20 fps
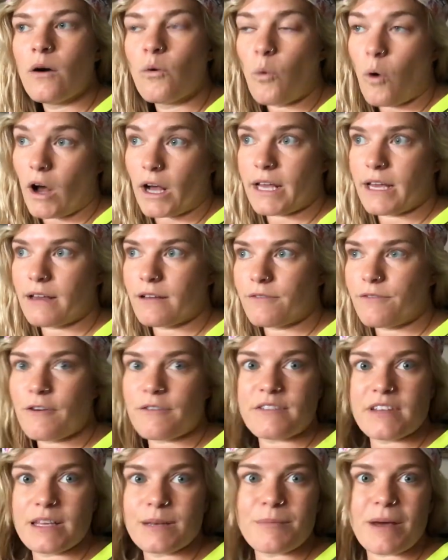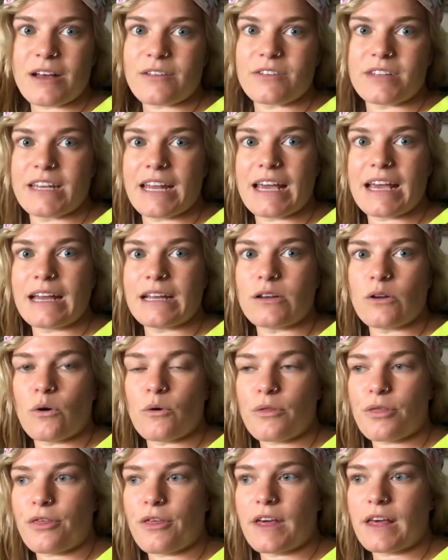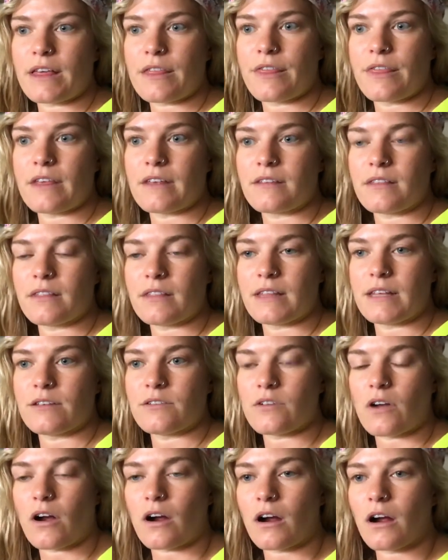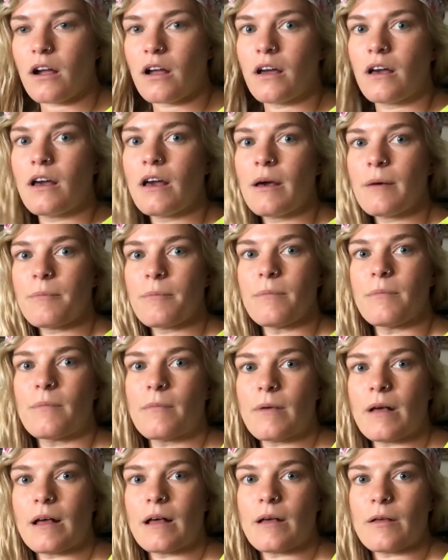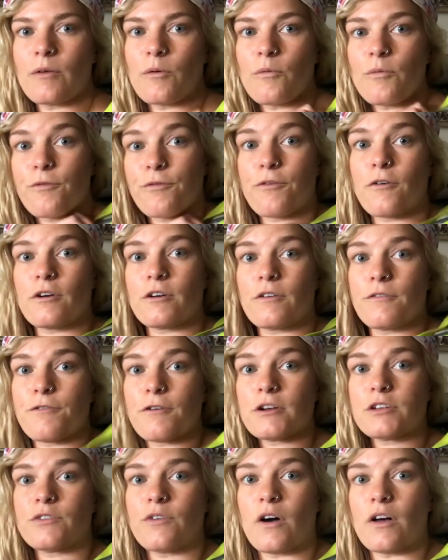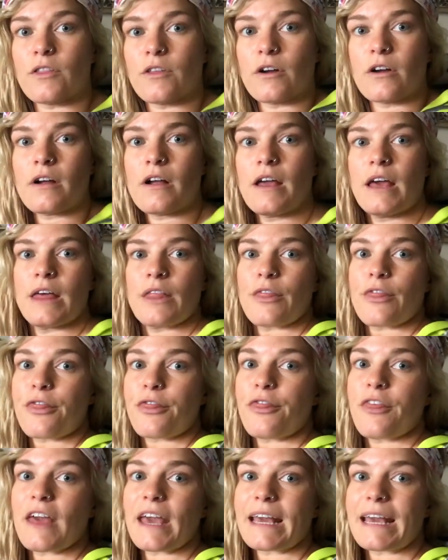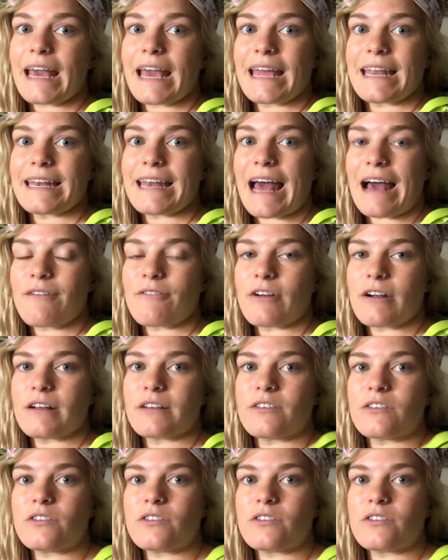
walking 15 miles a day, I don't think that these are, first of all, they're thick and not very